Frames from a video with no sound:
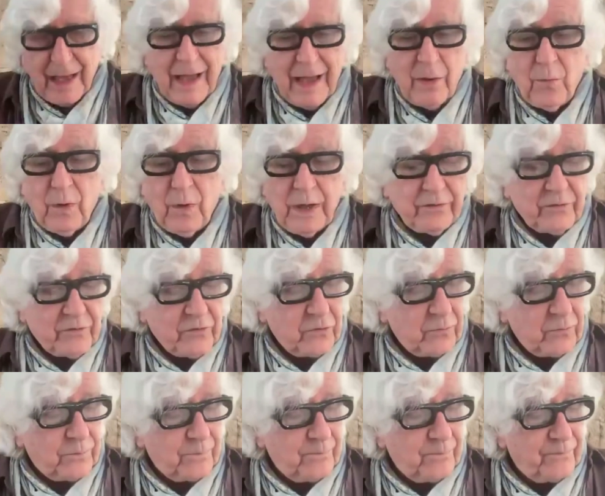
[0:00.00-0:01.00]
I want
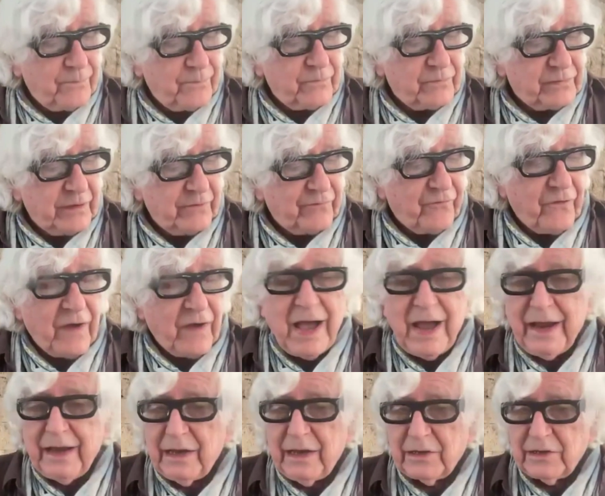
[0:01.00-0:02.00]
to
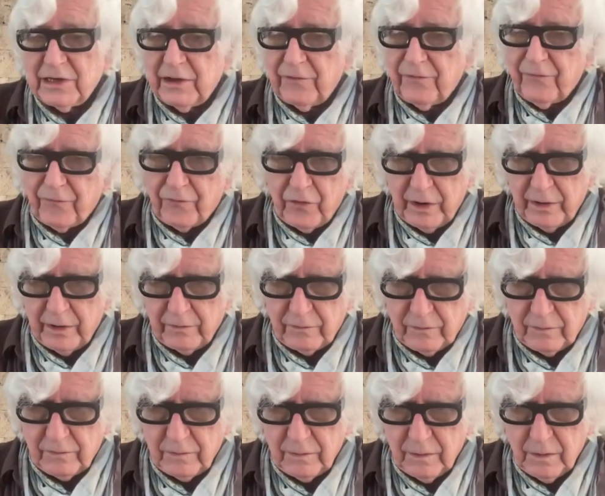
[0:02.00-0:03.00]
define a
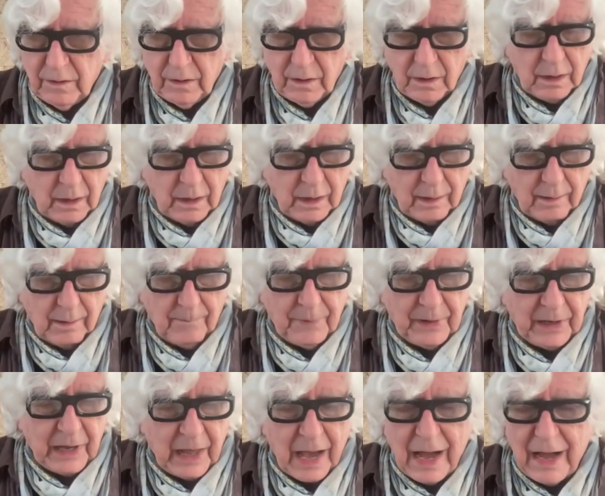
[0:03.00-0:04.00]
different
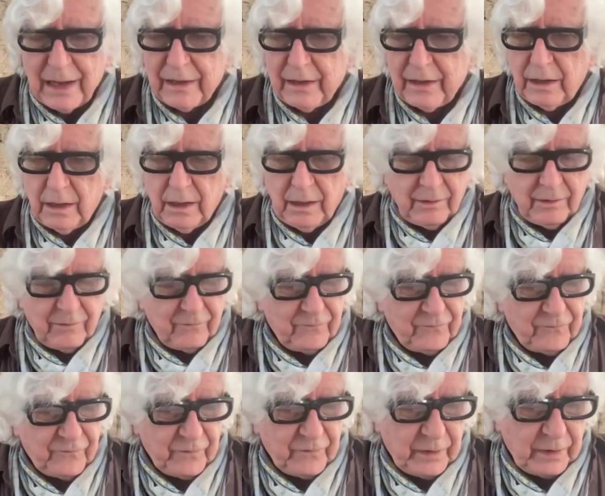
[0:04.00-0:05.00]
block
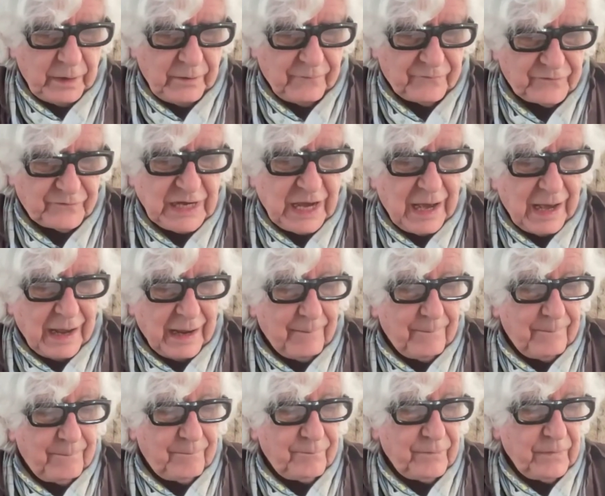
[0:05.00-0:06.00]
of
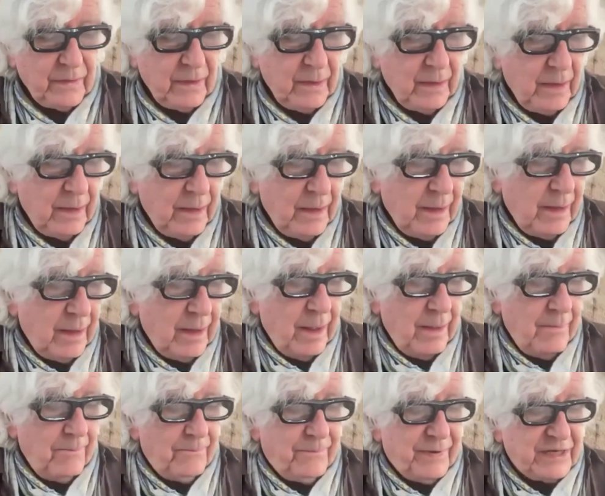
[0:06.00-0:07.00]
time.
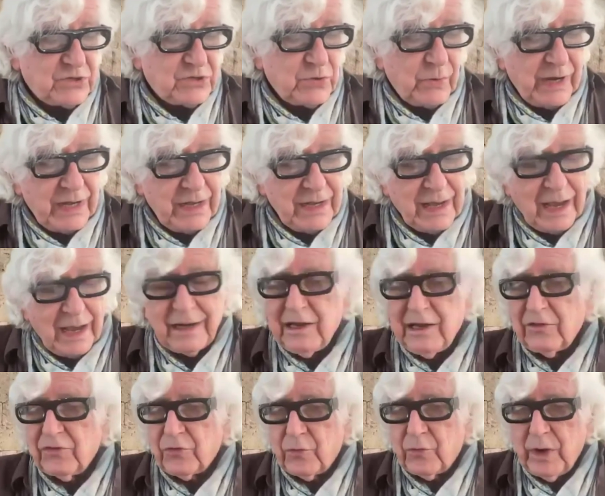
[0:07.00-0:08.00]
Between
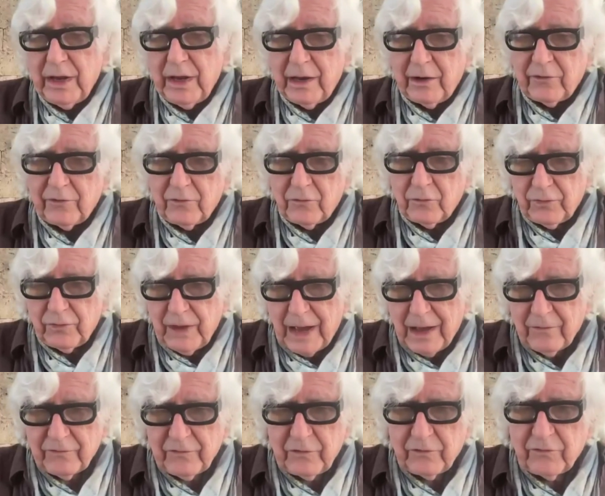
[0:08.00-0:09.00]
93 and
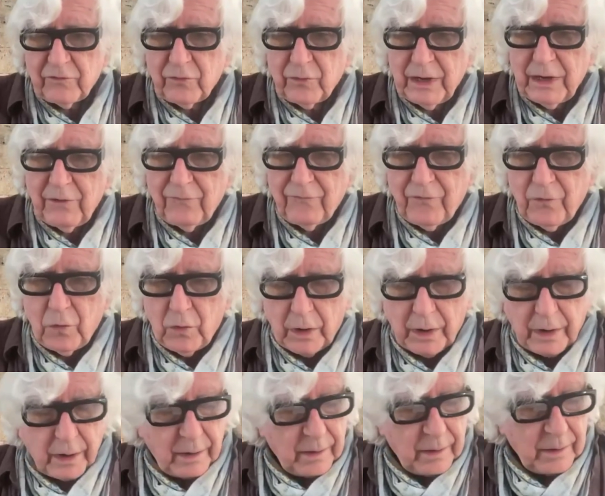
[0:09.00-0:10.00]

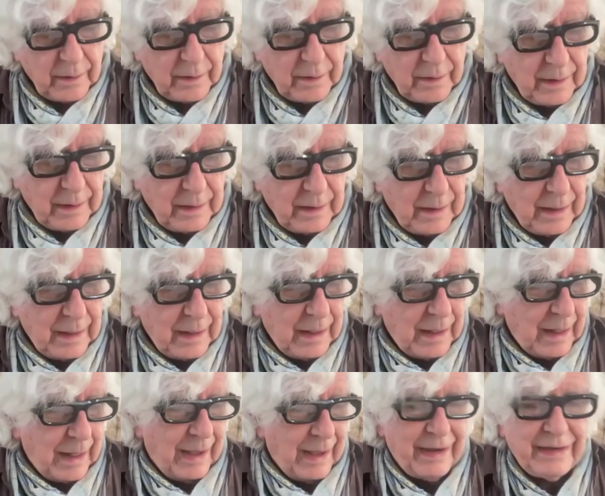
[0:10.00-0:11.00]
2024,
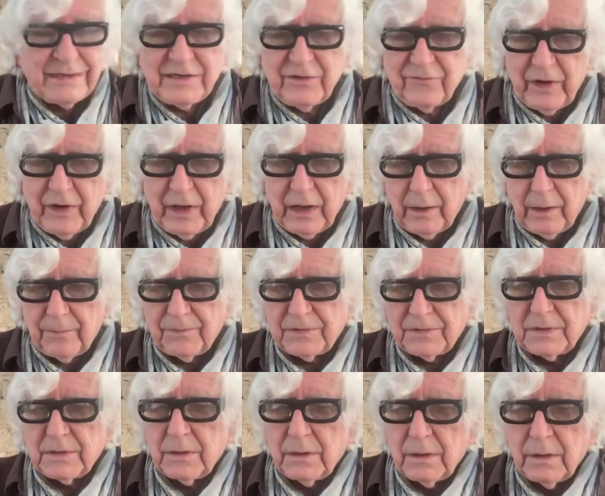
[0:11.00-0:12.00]
I
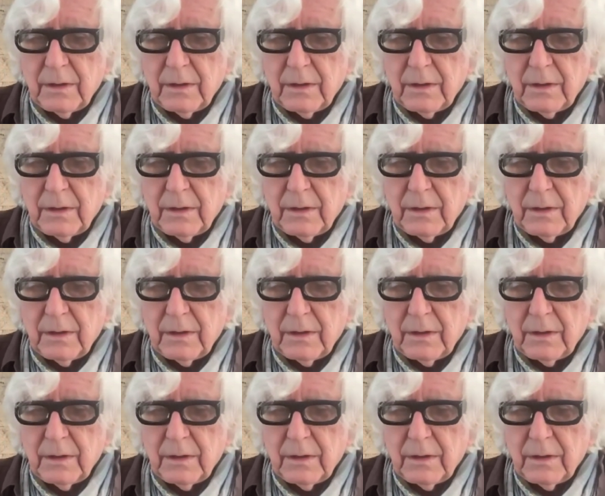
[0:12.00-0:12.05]
developed